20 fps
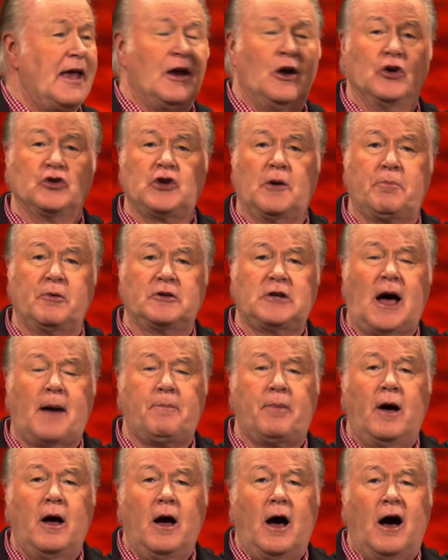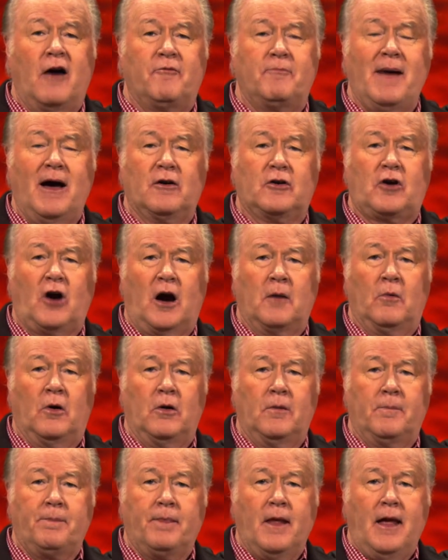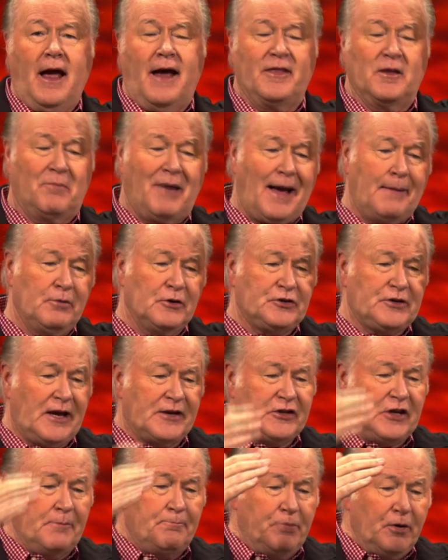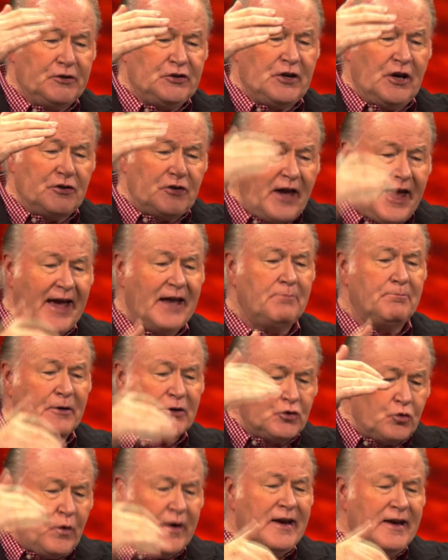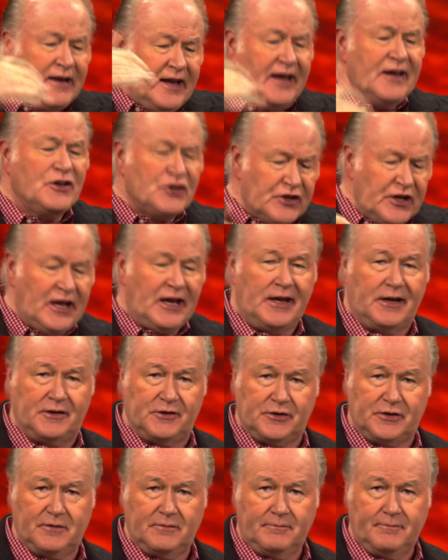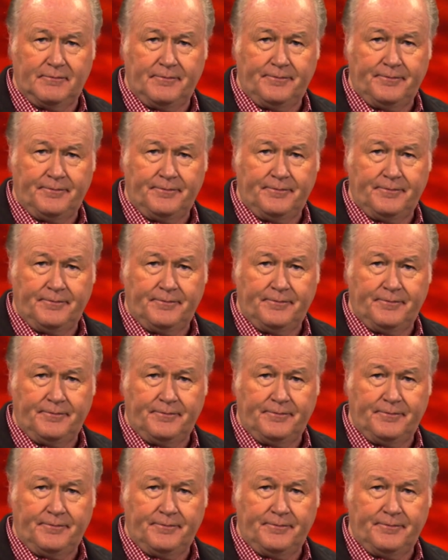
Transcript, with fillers: He goes up on top of Mount Carmel, and the Bible says he puts his head between his knees.